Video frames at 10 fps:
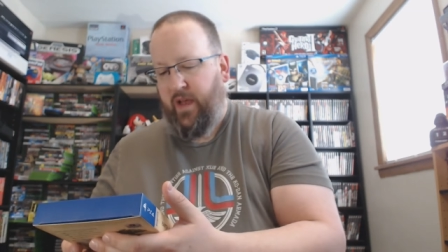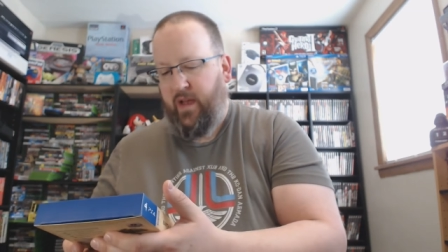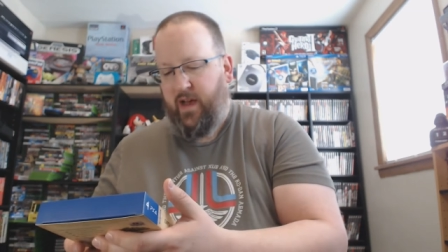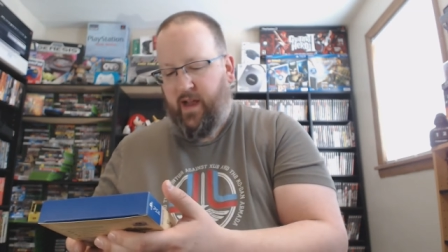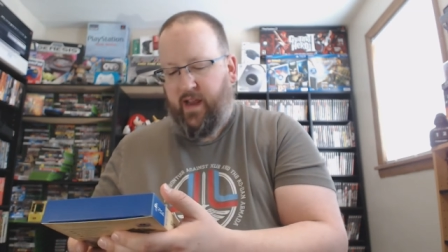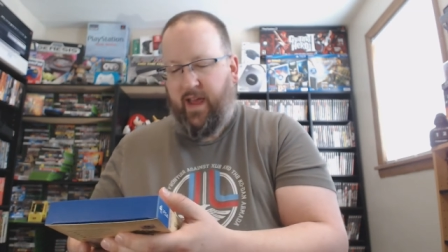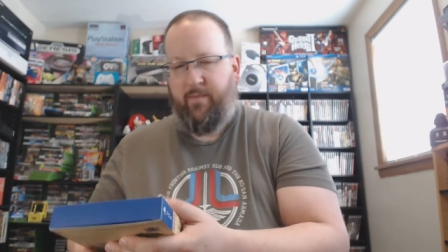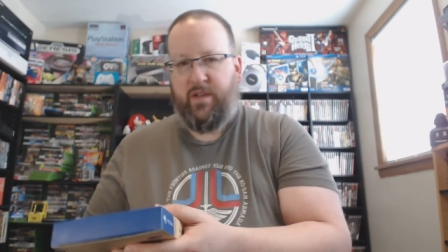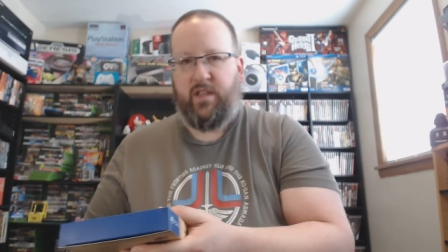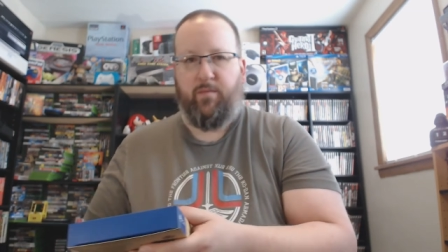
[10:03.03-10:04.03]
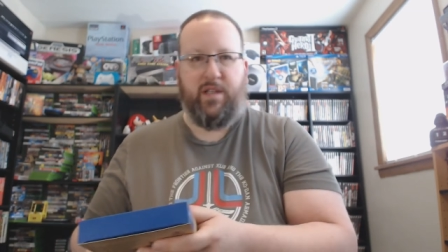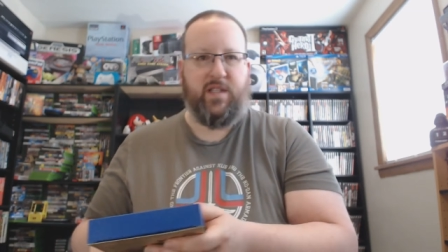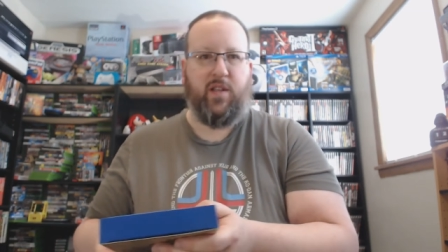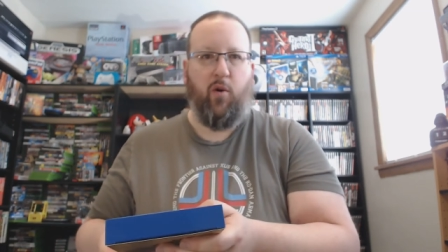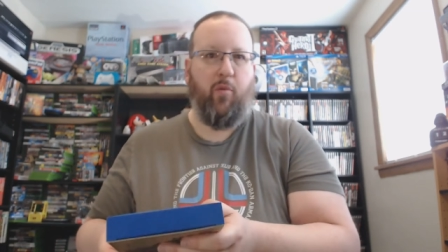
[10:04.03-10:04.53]
a game that's a little bit
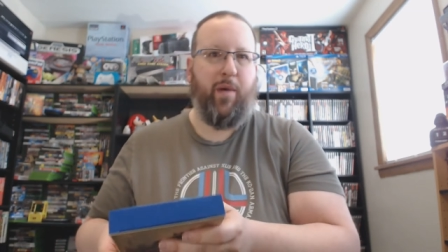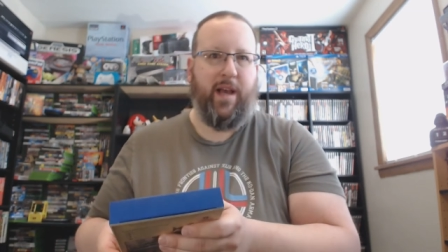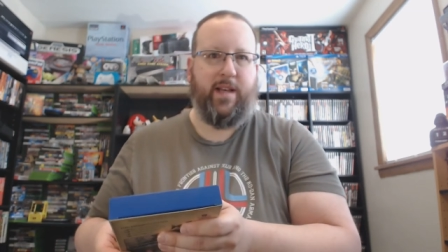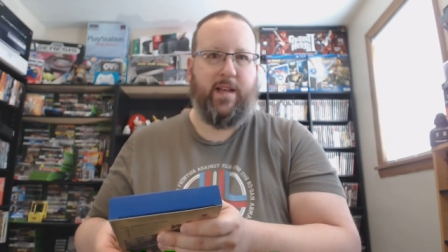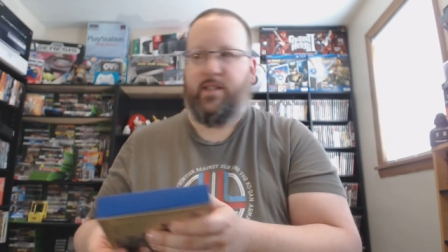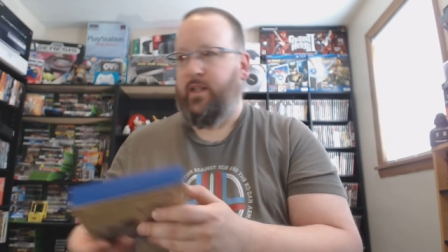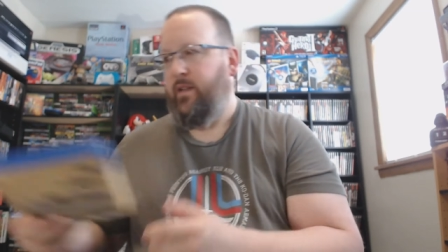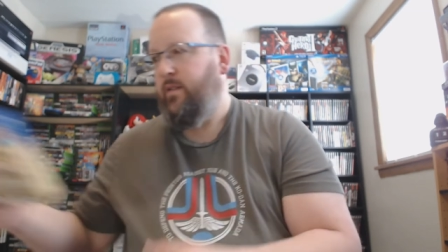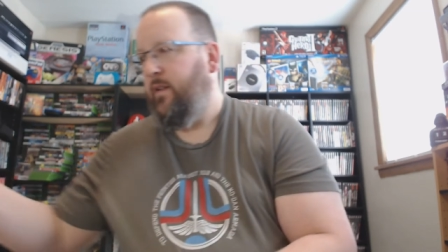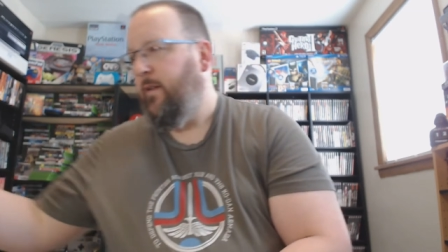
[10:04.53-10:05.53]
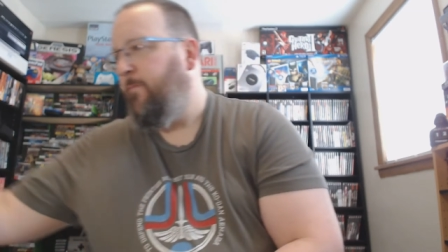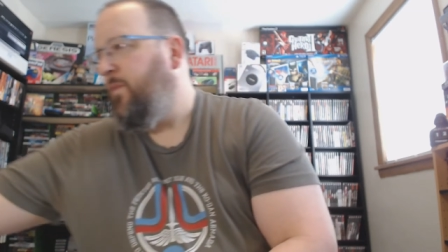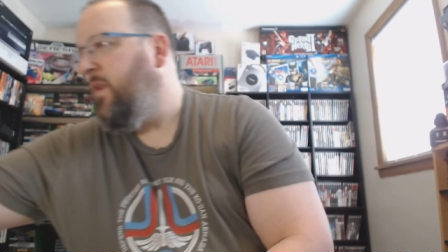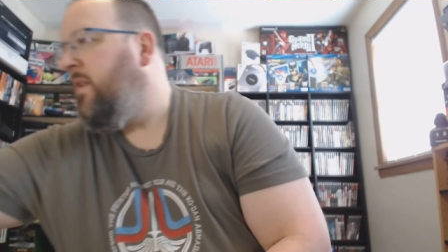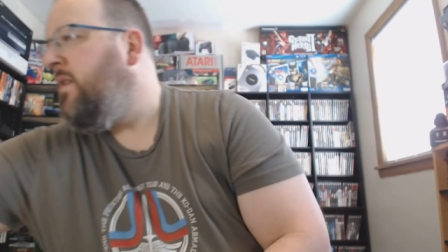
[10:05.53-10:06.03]
slower pace and
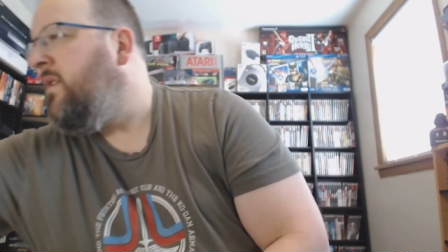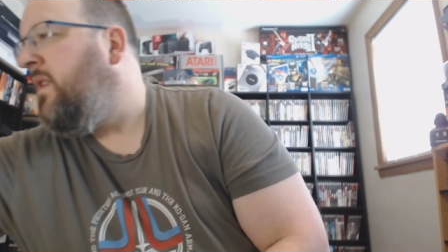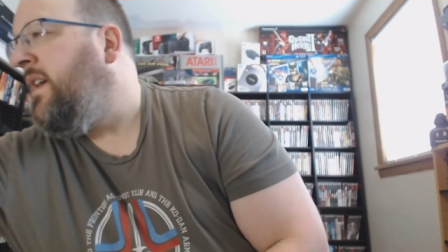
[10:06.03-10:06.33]
less